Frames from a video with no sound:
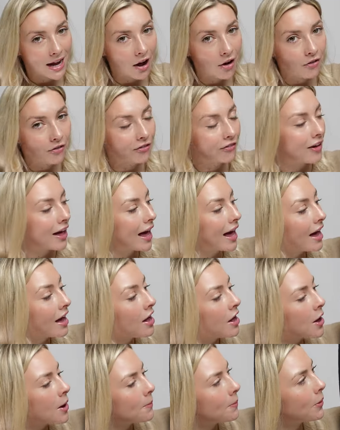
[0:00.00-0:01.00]
outfit,
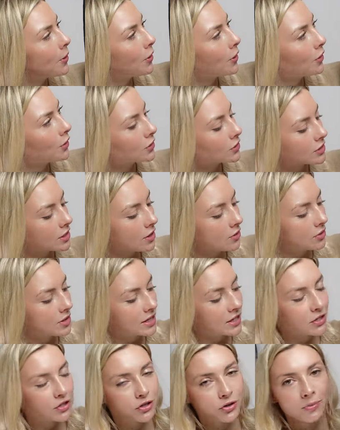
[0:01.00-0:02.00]
but also
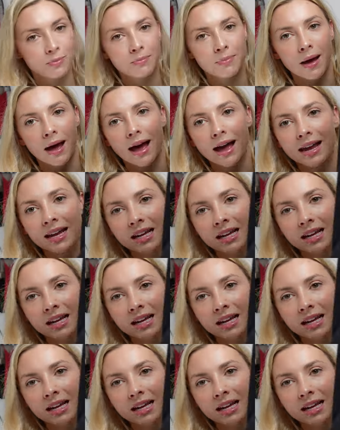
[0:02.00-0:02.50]
this jumper,